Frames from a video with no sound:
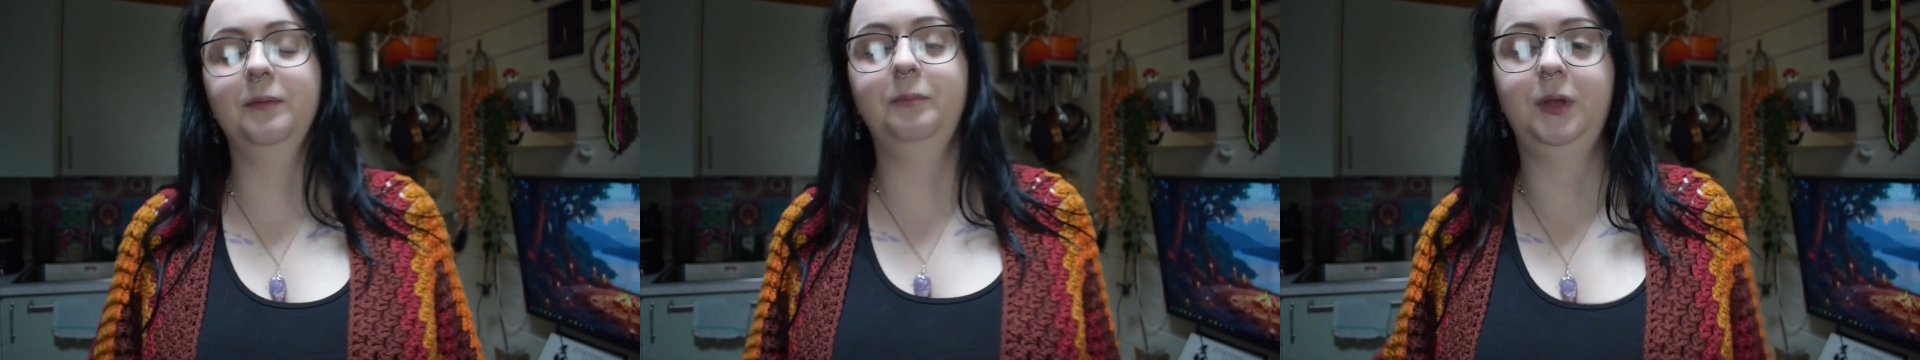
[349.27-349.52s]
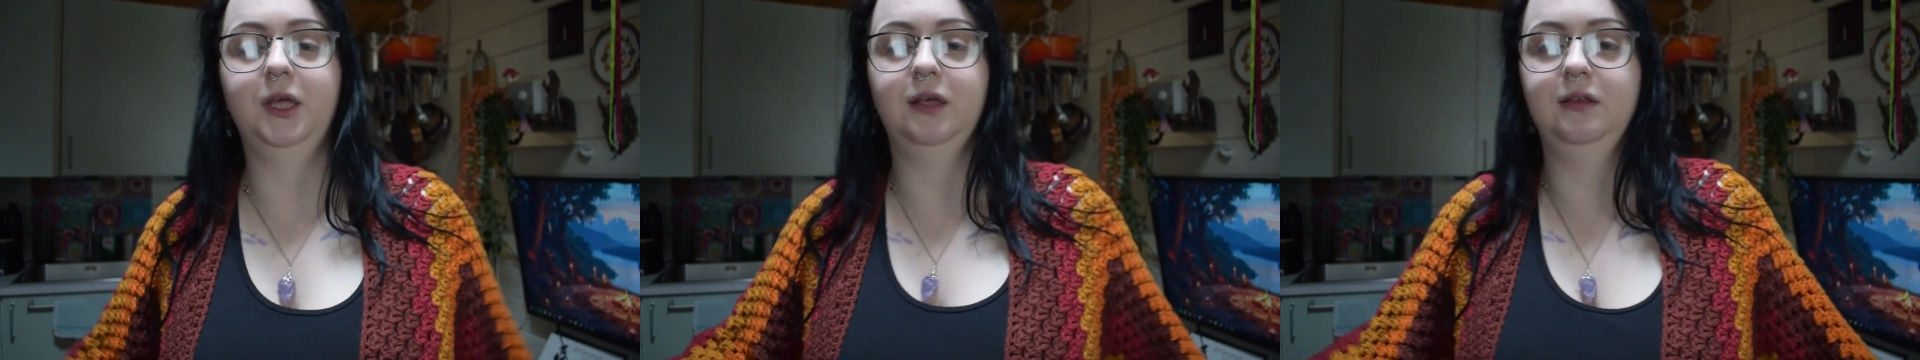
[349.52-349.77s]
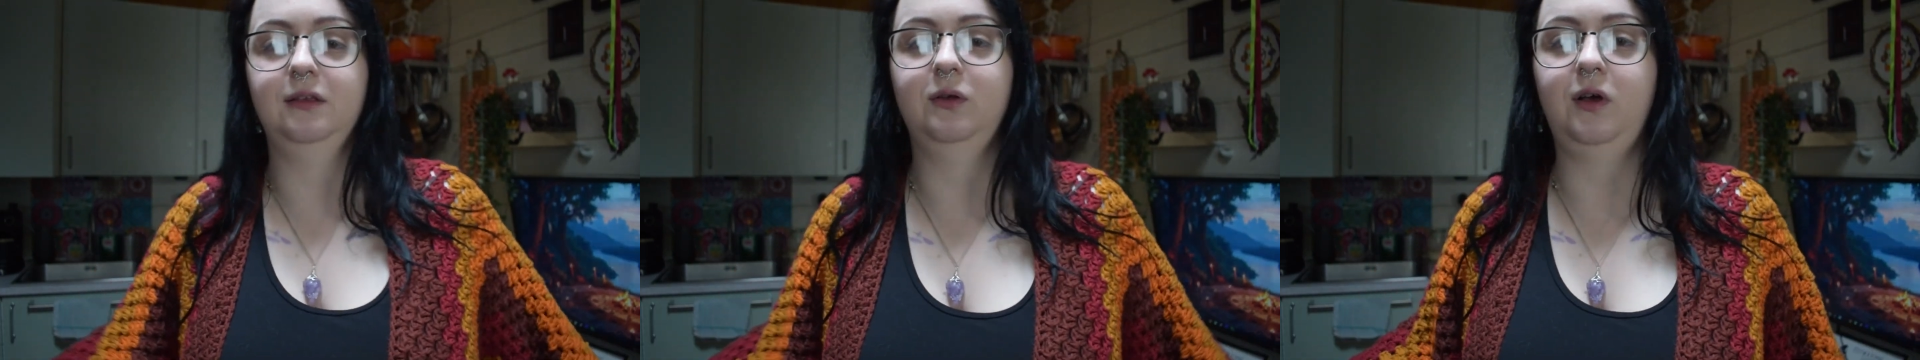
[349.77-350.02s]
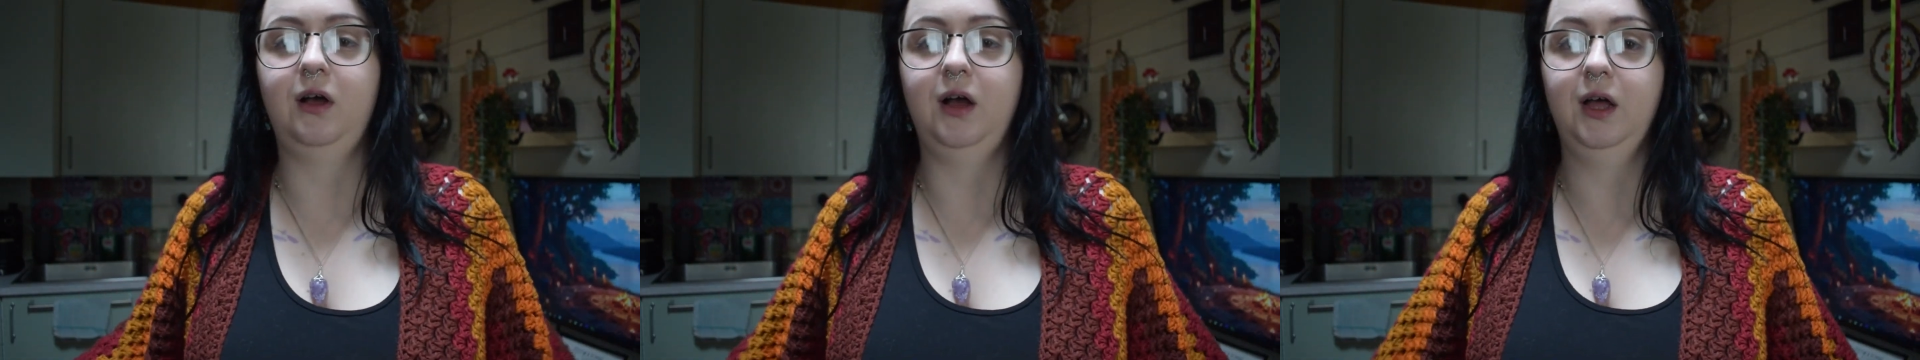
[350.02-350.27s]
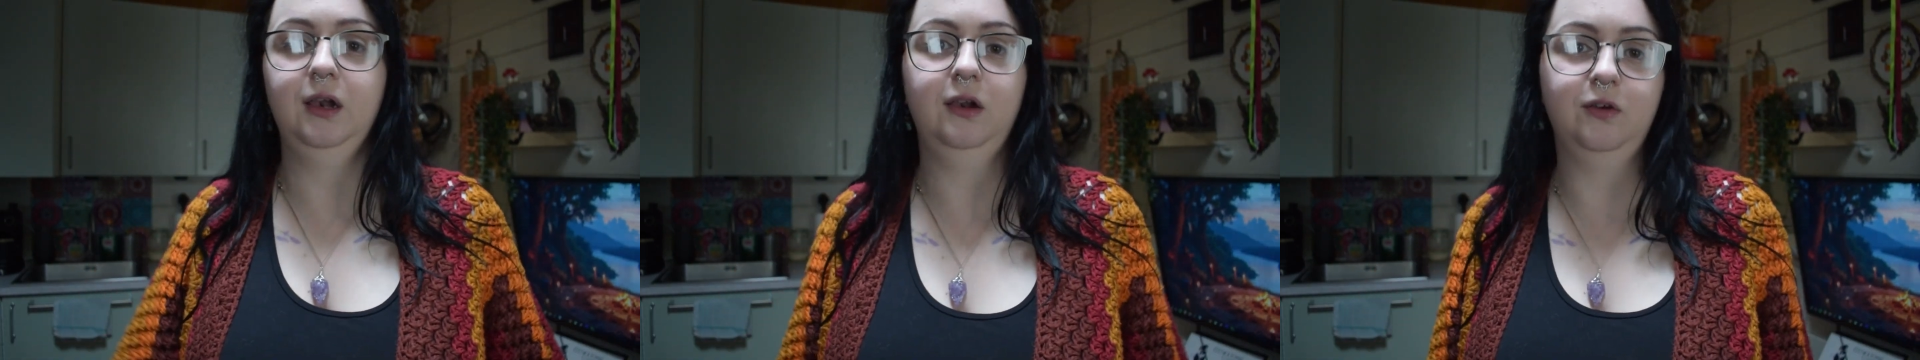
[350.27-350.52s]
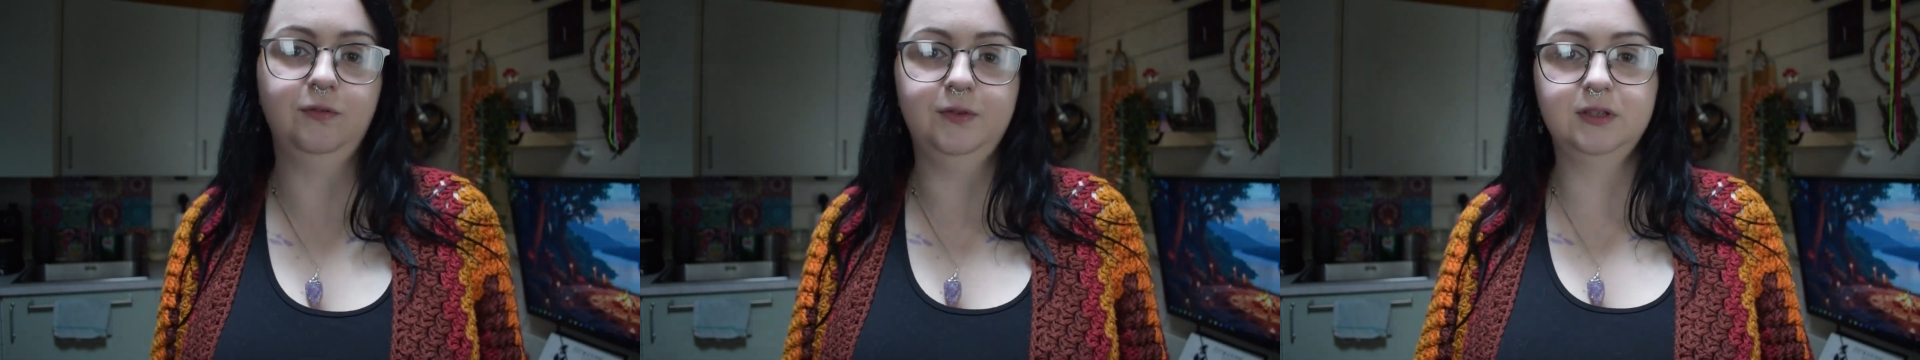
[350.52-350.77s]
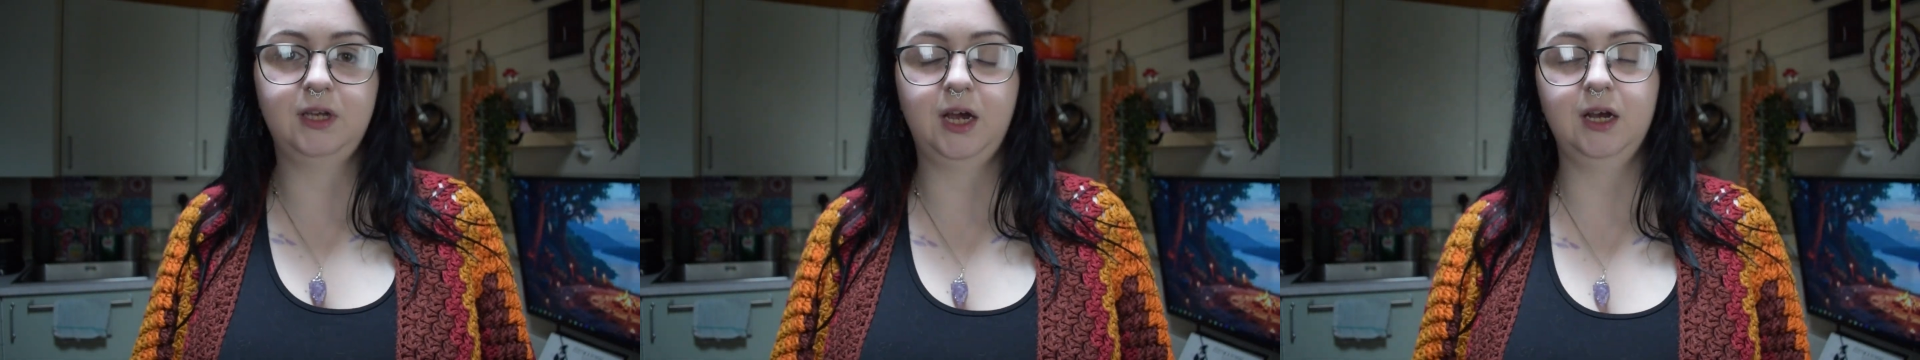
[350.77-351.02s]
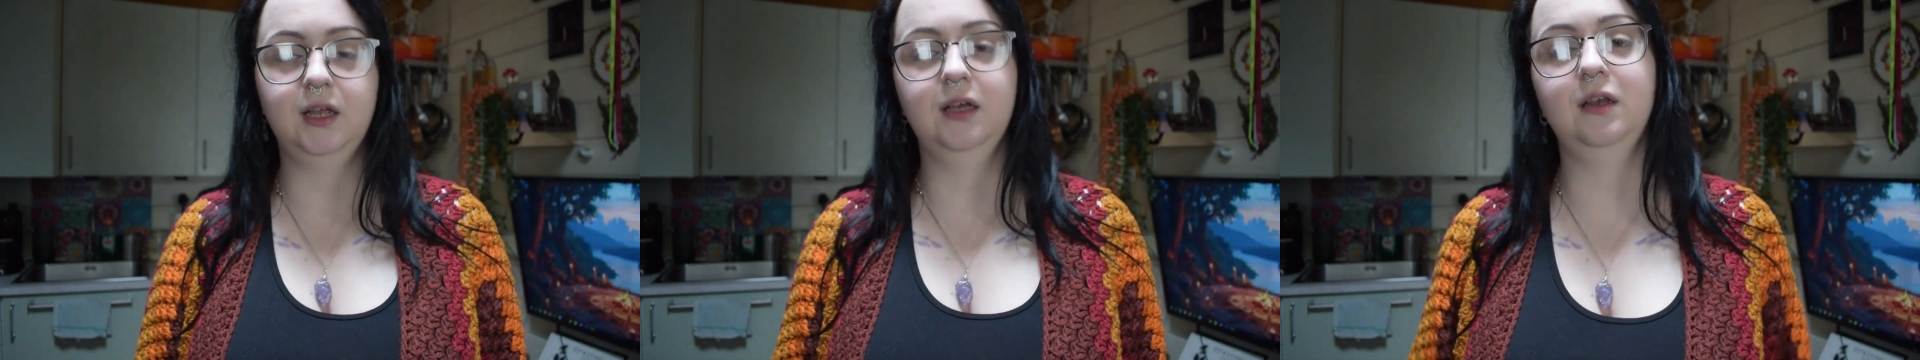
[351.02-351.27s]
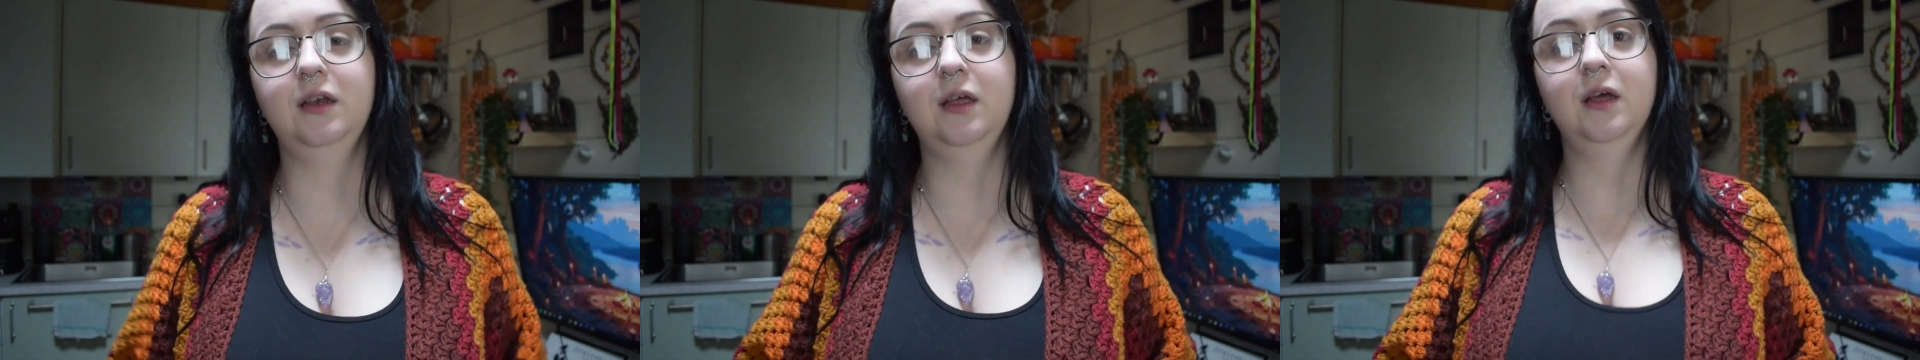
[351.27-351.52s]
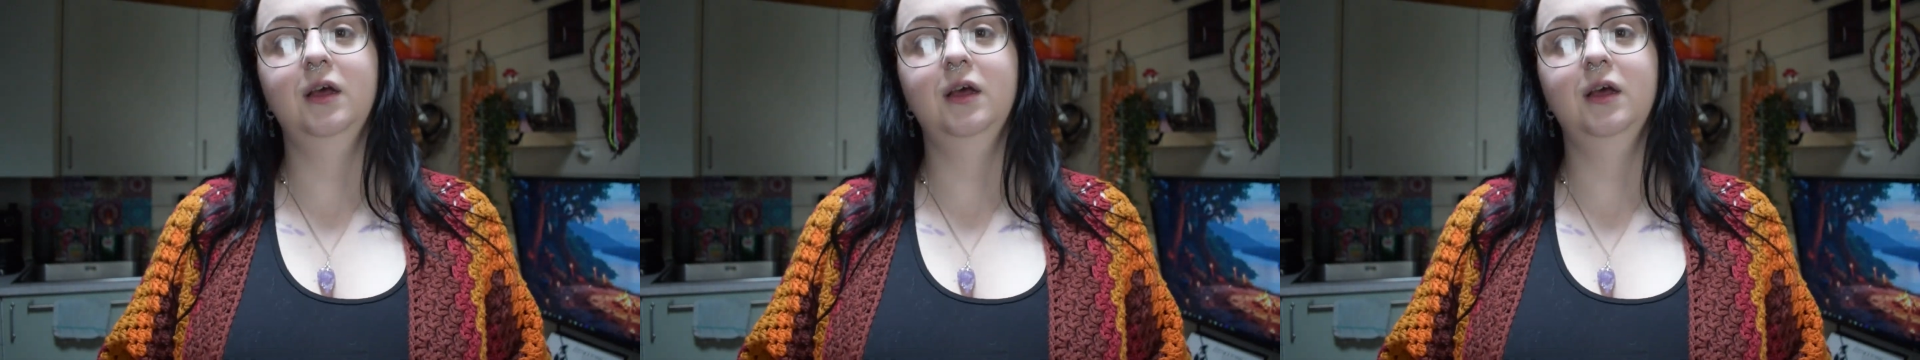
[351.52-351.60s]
because I love this cardigan,